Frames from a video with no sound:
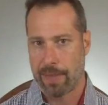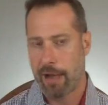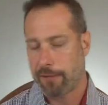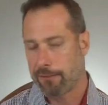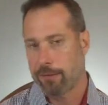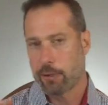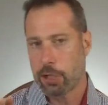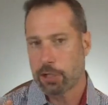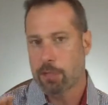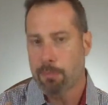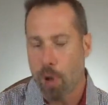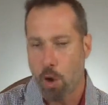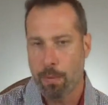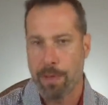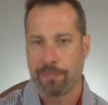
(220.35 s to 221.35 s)
Now, for just a
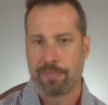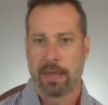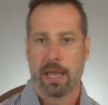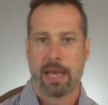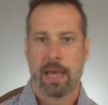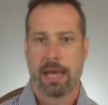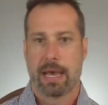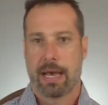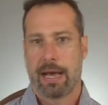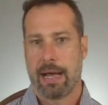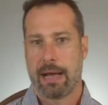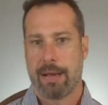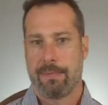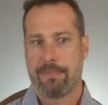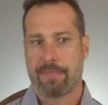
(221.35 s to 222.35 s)
moment,
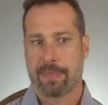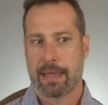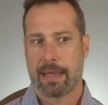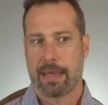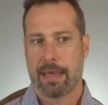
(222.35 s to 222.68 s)
um,